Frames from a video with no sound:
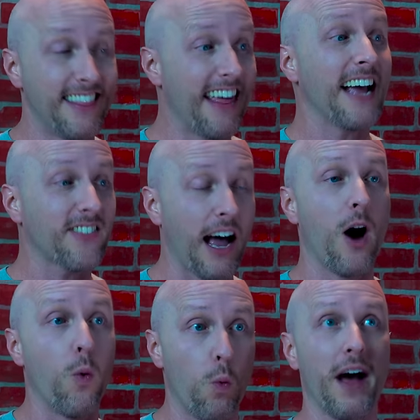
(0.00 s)
That's
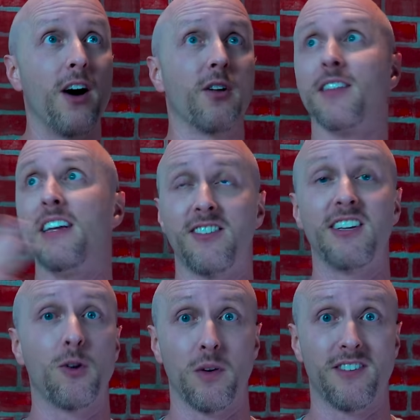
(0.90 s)
how well these
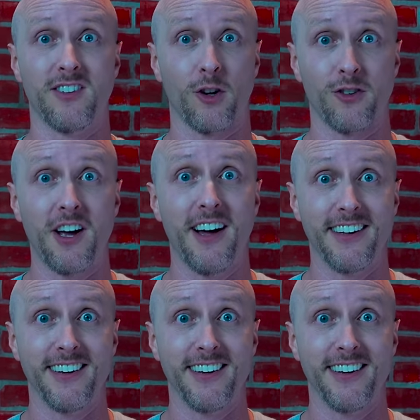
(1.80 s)
sequences are done.